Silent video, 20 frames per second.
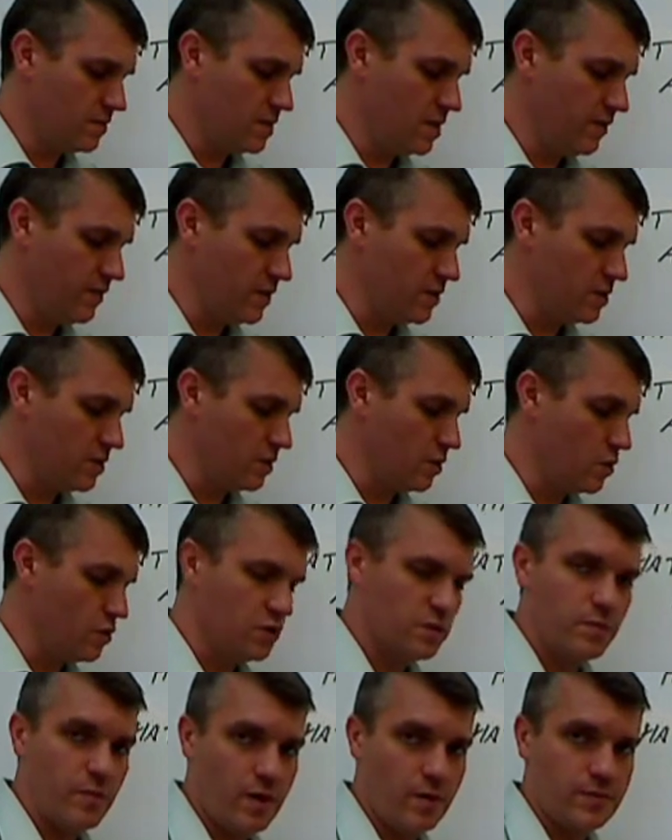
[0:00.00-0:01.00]
give us the
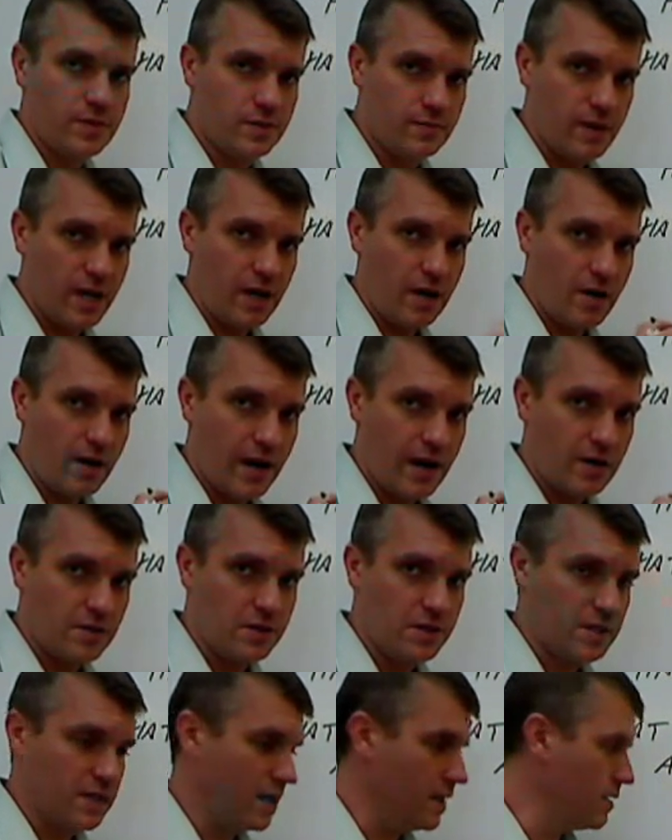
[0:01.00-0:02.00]
goosebumps and make our
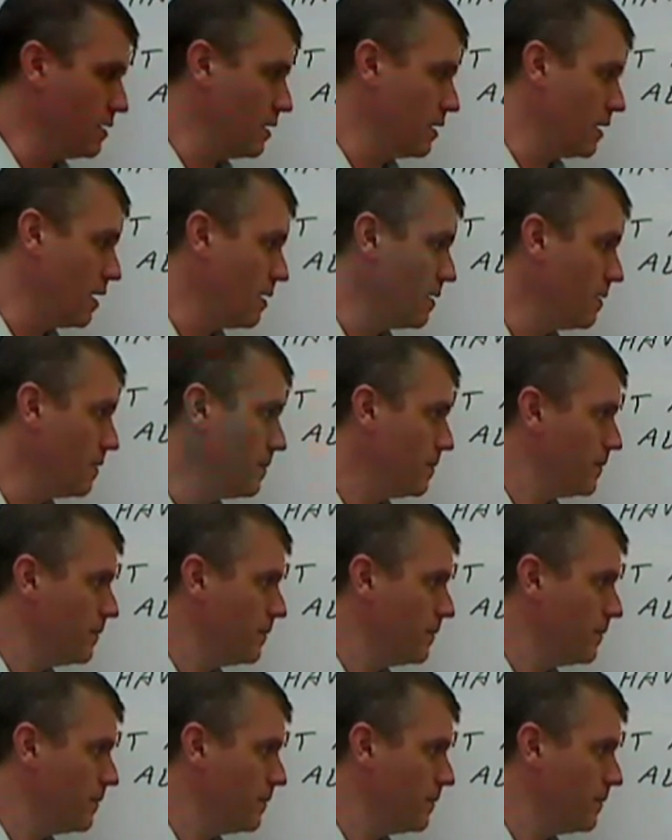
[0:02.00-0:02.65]
hairs stand on end.